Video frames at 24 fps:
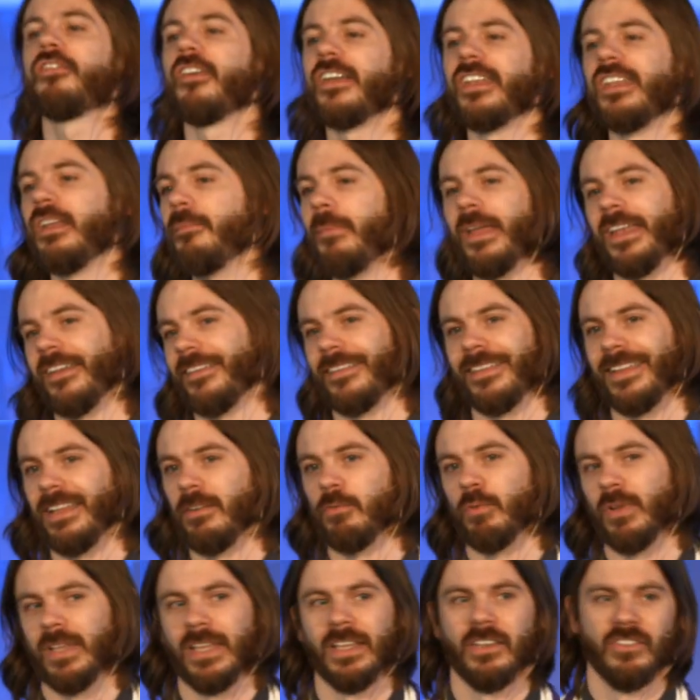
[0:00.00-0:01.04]
fundamentally
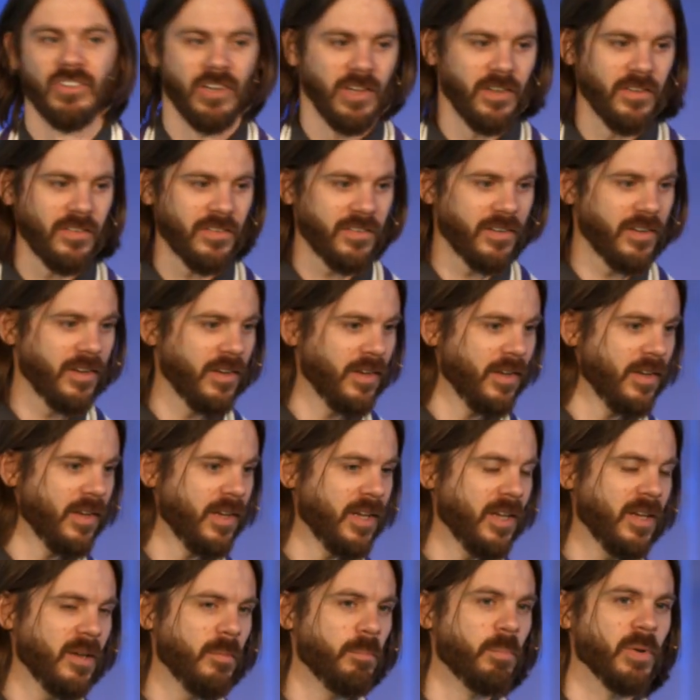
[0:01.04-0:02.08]
religious,
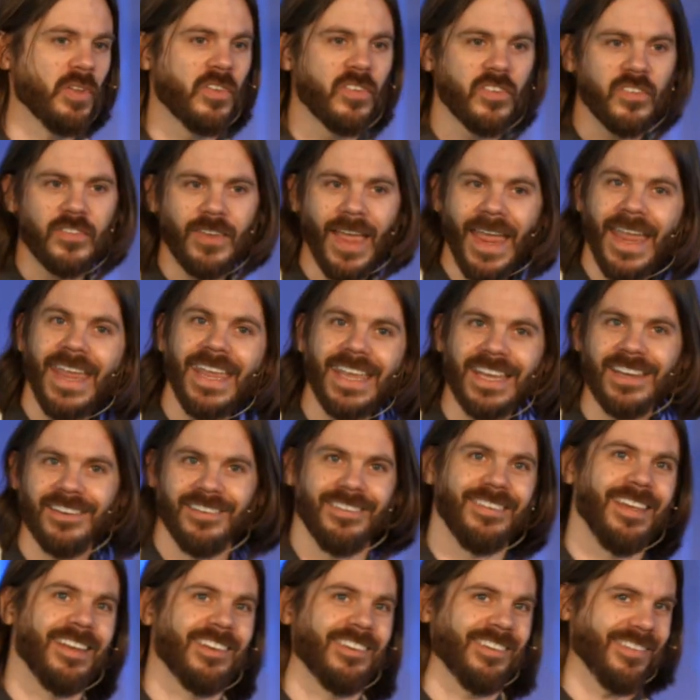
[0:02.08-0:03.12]
but saying
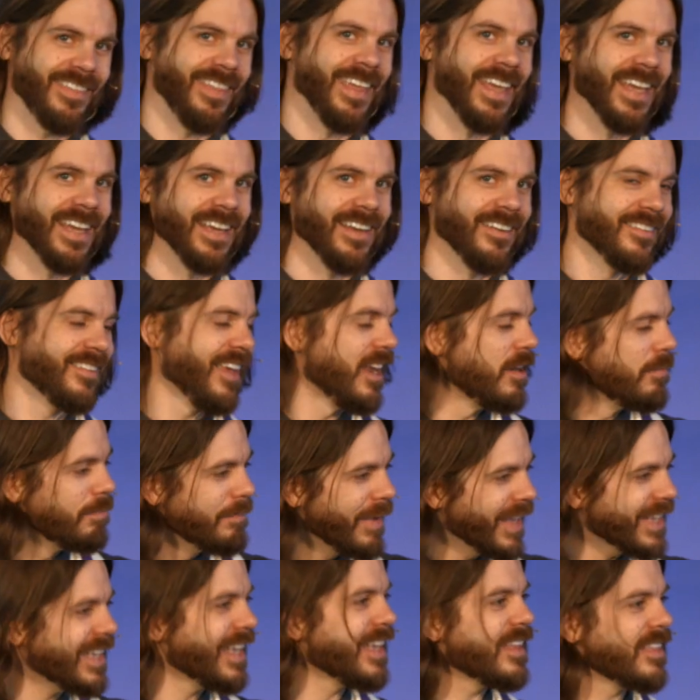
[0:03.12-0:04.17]
such things and
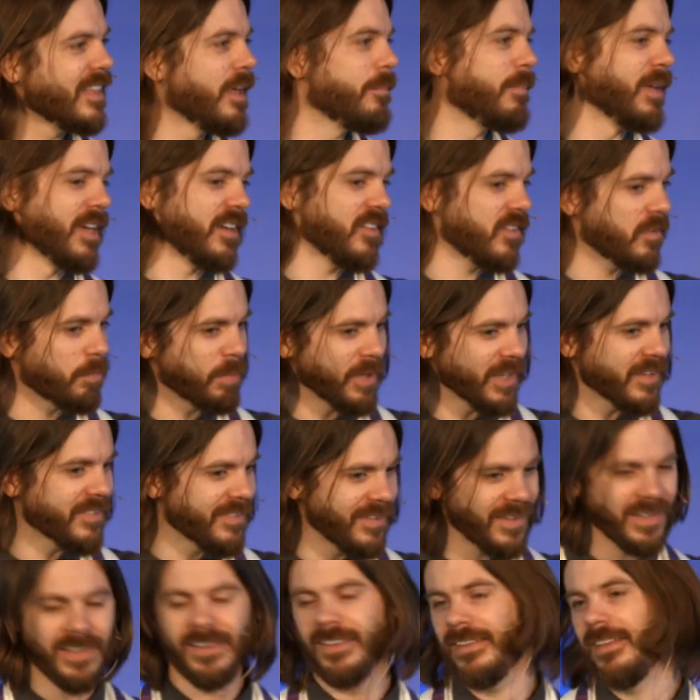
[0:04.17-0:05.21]
making them
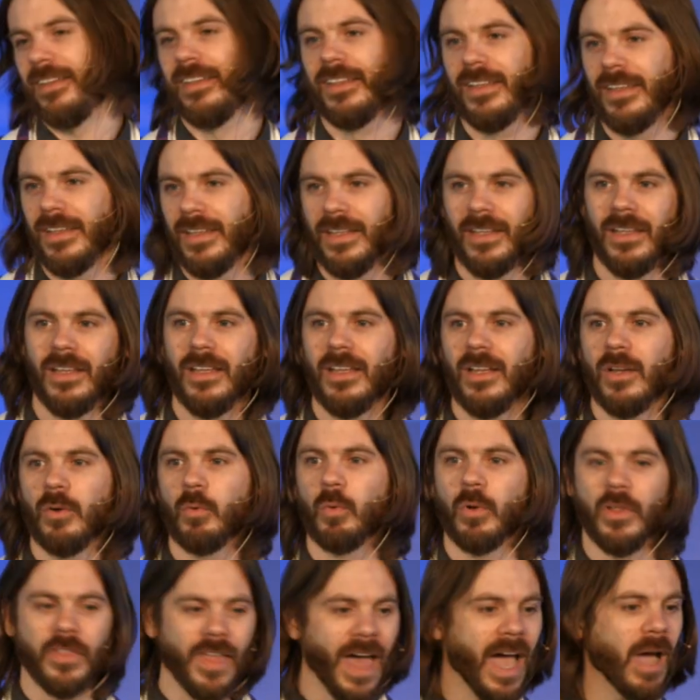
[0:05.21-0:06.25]
explicit,
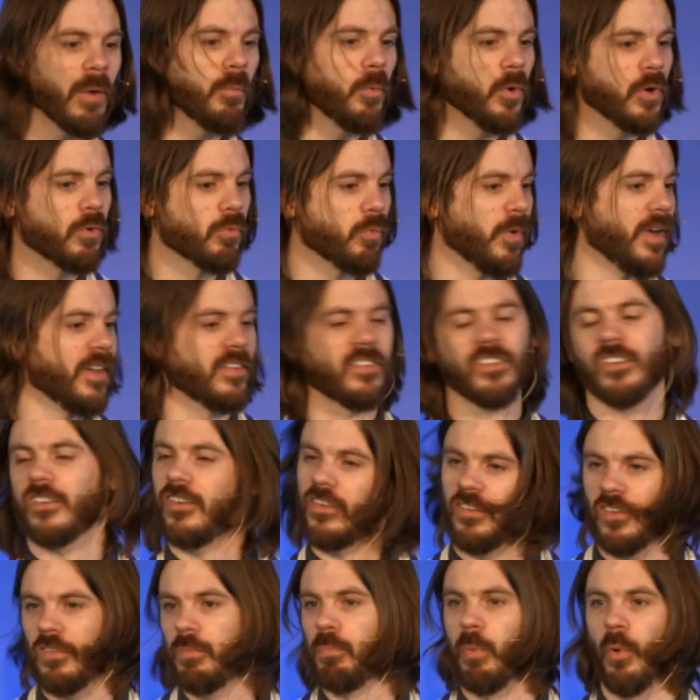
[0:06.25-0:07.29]
well, that would
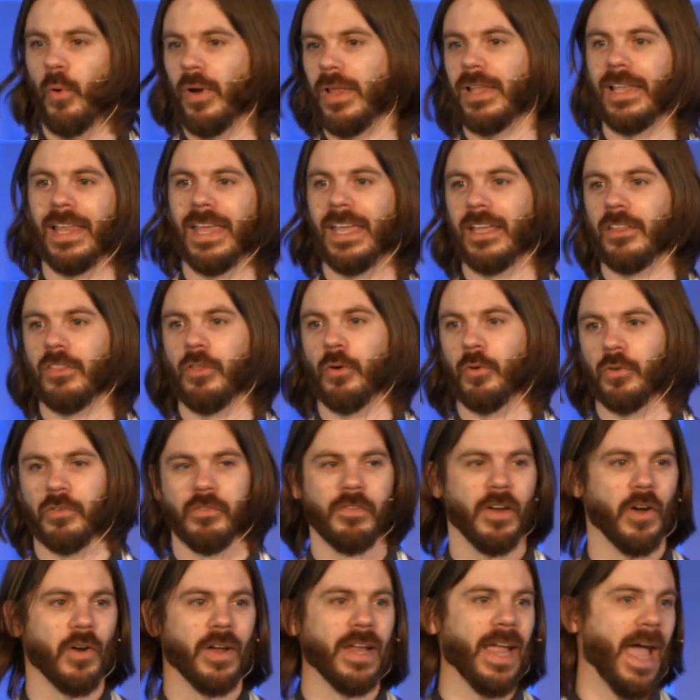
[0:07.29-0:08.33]
risk spoiling those
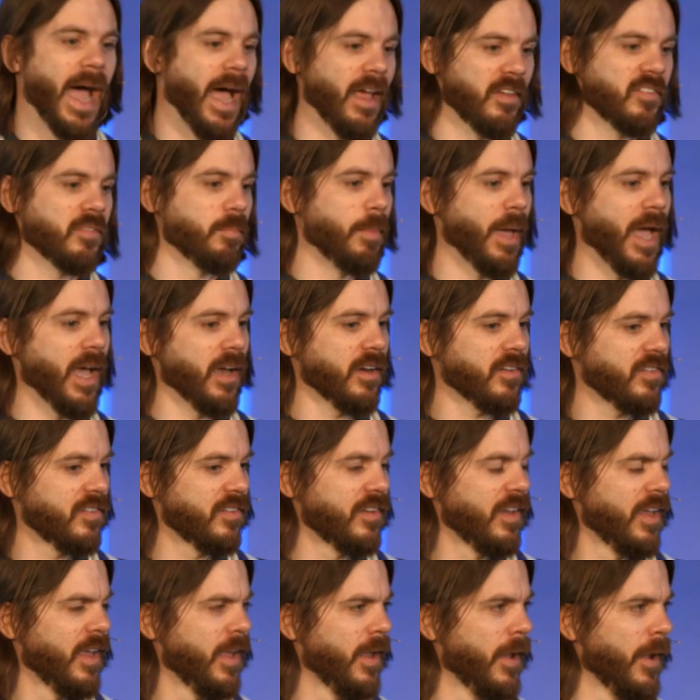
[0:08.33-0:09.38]
very
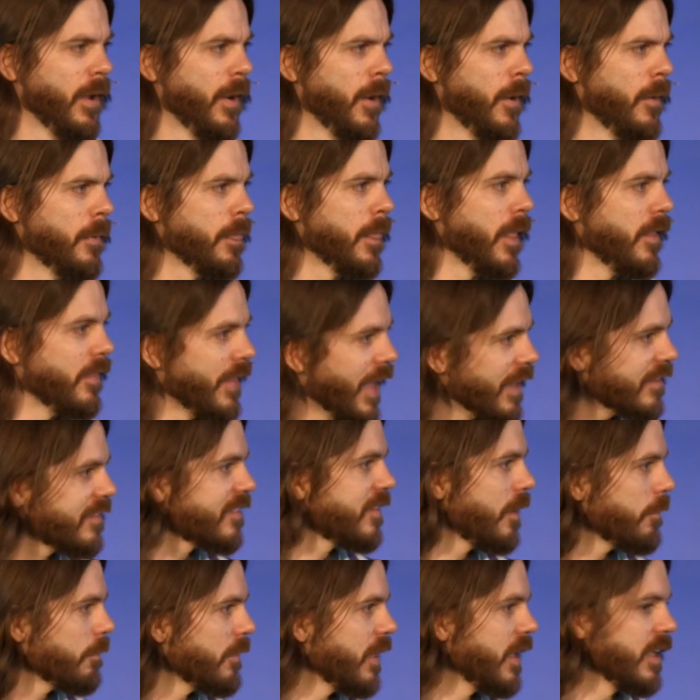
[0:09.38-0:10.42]
aspects." And that's
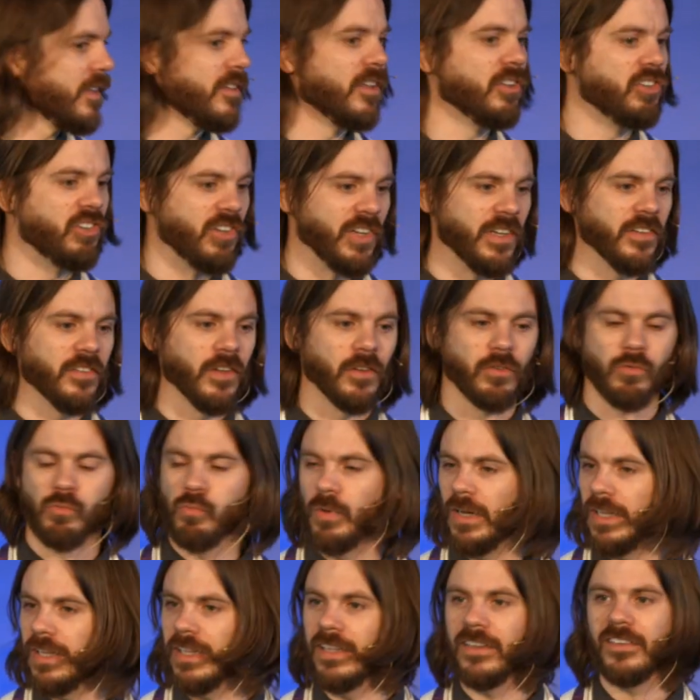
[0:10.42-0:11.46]
something that Jesus
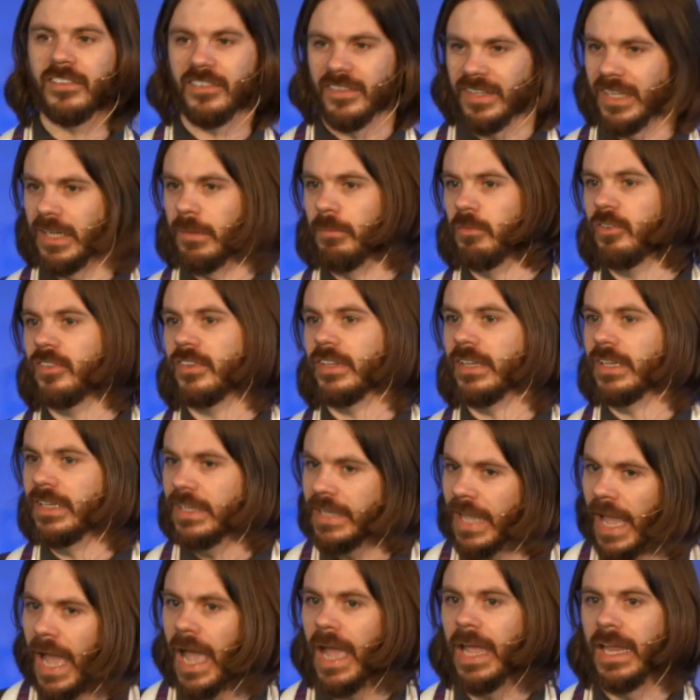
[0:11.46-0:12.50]
really seems to
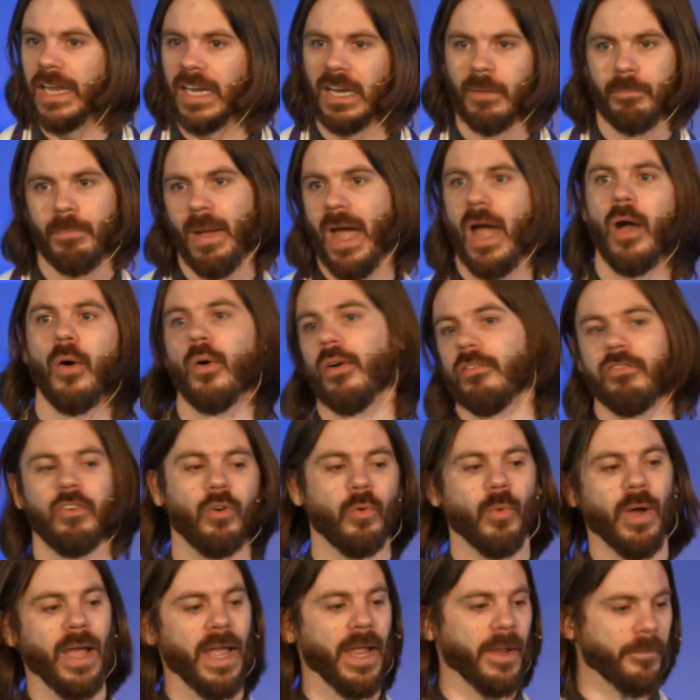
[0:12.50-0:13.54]
get in a
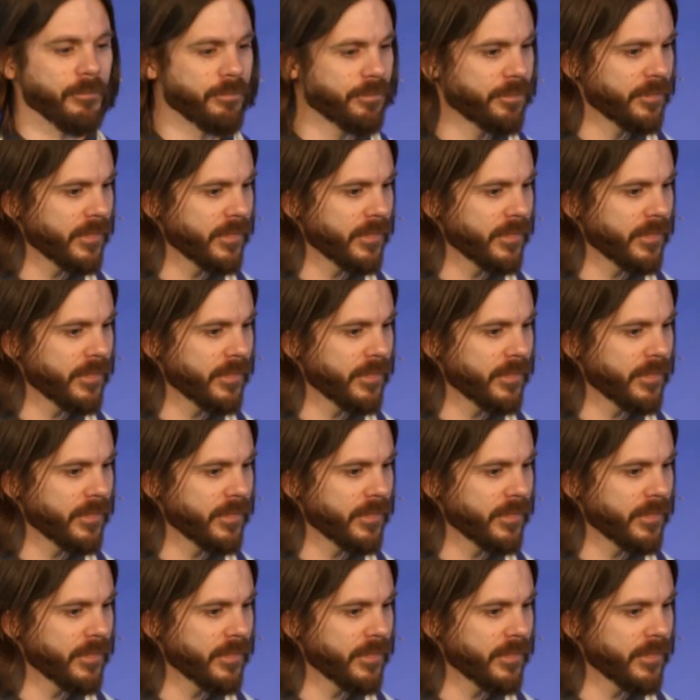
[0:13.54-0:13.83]
powerful way,